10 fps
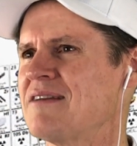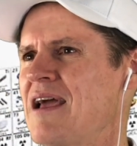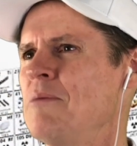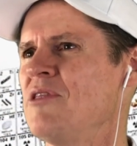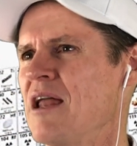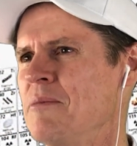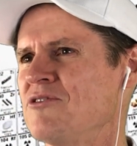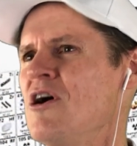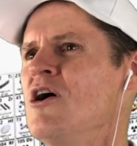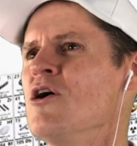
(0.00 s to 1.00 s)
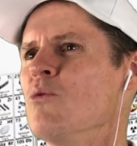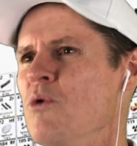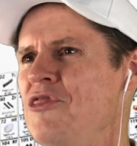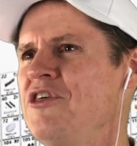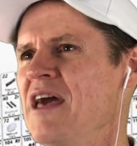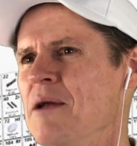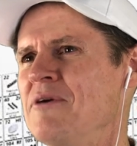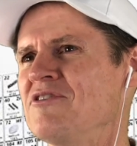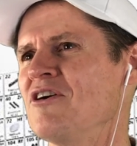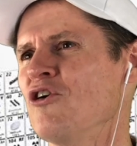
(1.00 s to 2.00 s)
table of the elements with the
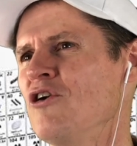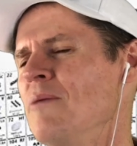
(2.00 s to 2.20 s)
elements included.